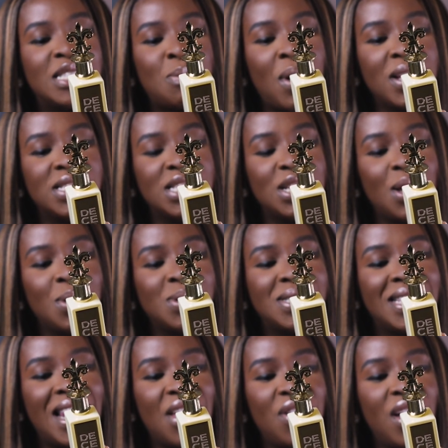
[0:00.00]
spicy
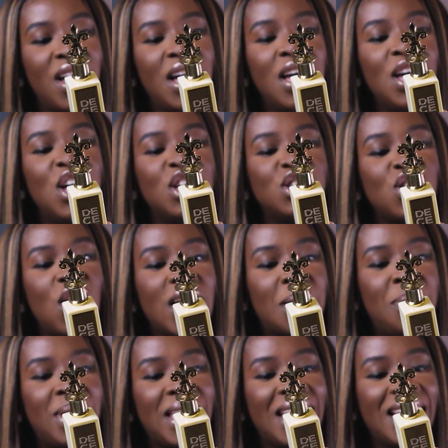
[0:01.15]
notes, leather,
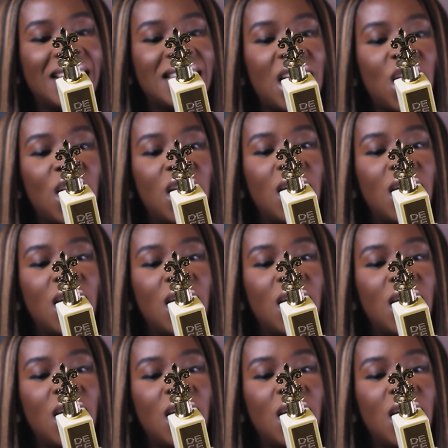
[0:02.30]
tonka bean,